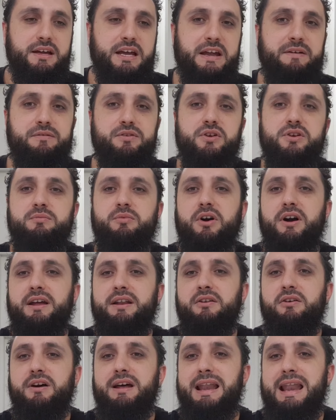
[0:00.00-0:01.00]
Even though you might
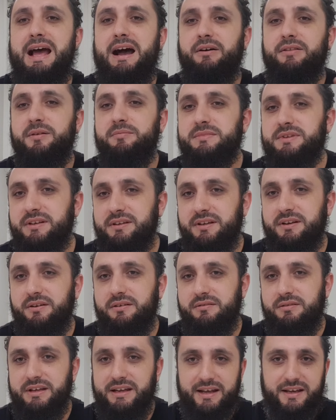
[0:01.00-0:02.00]
not allow them to,
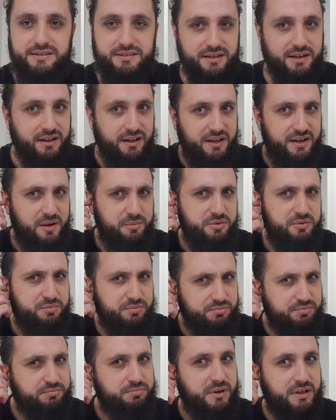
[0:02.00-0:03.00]
the guests to clean up,
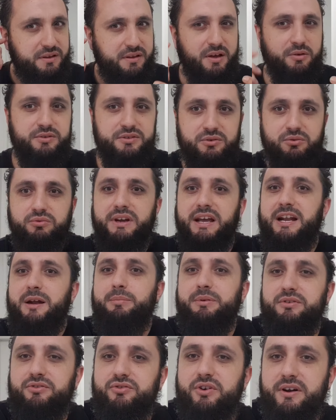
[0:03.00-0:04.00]
but they'll still get
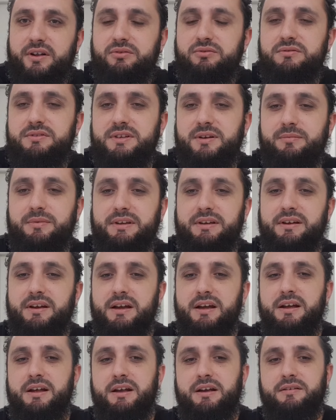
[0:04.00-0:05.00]
up and try to do something.
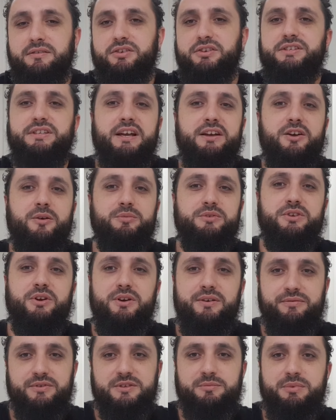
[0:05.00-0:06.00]
Just saying I'm
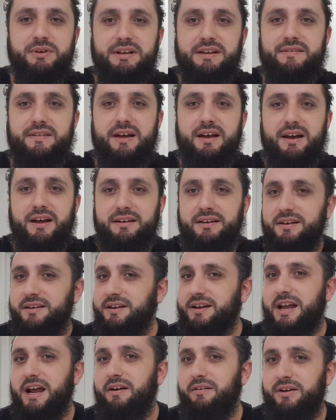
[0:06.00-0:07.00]
sorry for spilling that, and
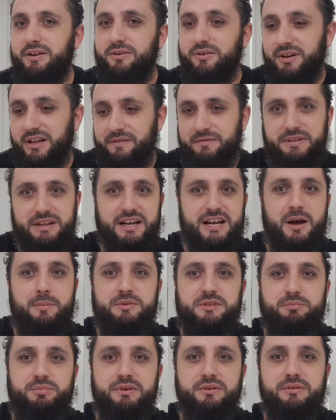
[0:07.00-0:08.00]
then carrying on, leaving the
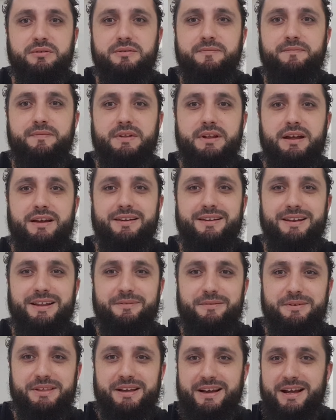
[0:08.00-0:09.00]
cup spilled,
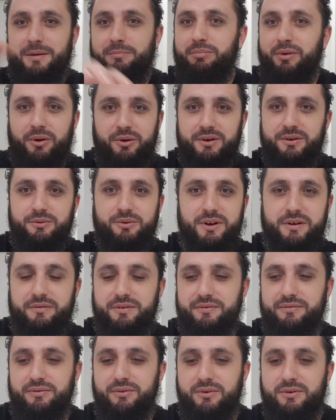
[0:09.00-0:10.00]
leaving the cup broken all over
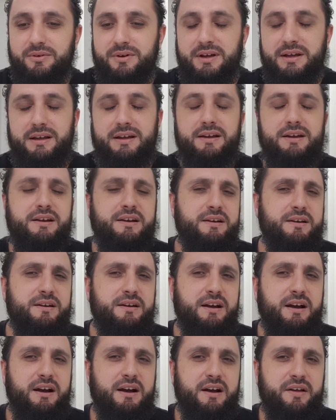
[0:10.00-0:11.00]
the floor,
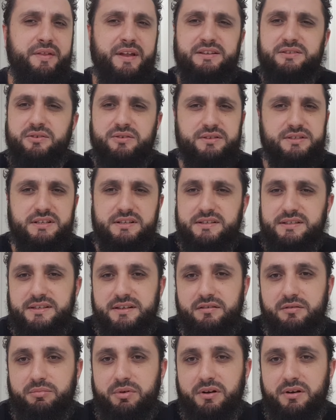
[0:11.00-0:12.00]
that's not a
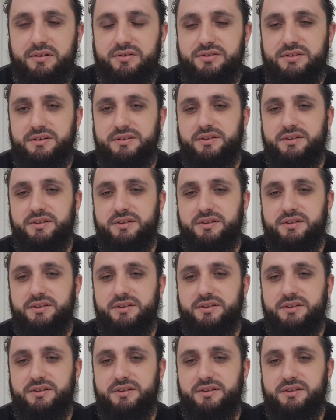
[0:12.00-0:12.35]
sincere apology.